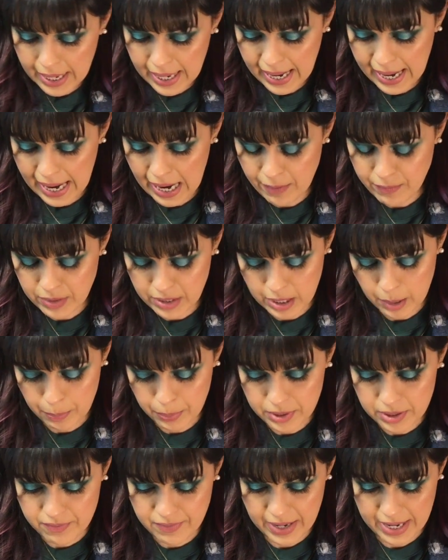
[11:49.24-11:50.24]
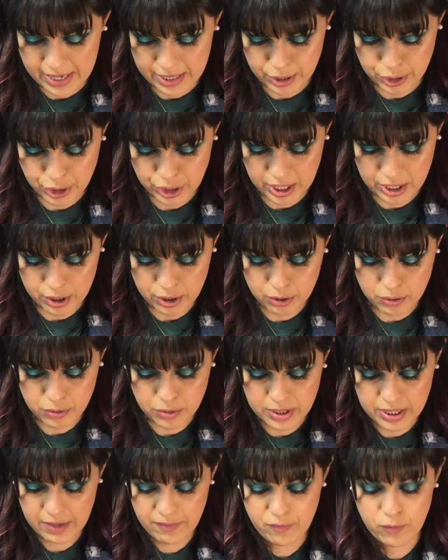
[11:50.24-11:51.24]
I have a couple of
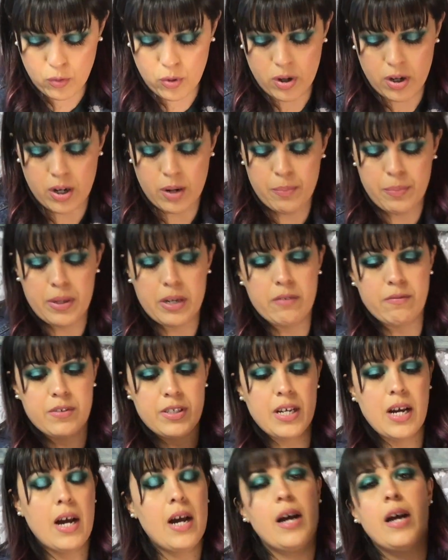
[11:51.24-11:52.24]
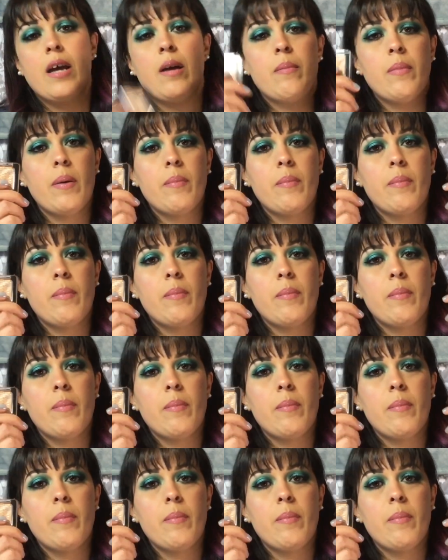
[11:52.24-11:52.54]
eyeshadows that for a bit of time